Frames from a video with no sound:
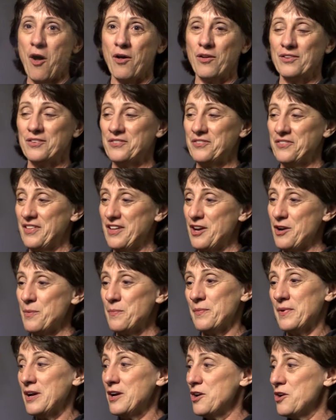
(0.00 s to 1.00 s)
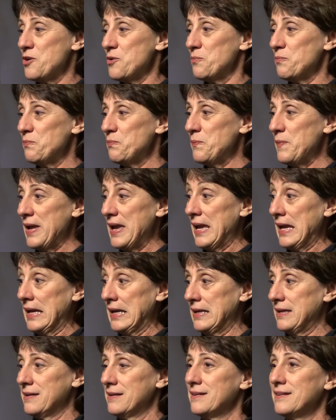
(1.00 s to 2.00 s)
all of them
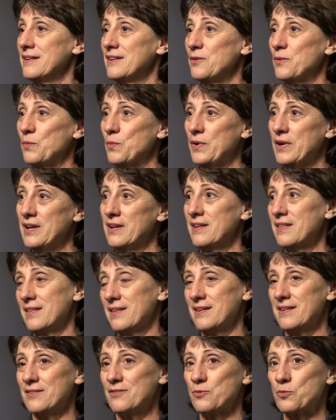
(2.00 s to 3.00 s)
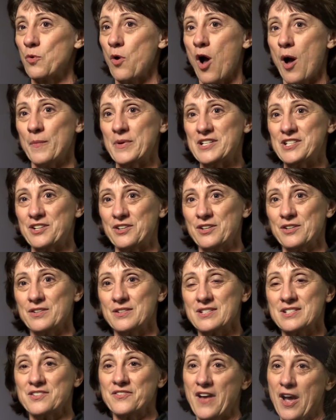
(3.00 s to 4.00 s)
made with raw
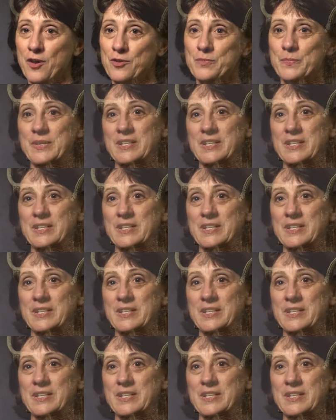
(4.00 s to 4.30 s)
materials, found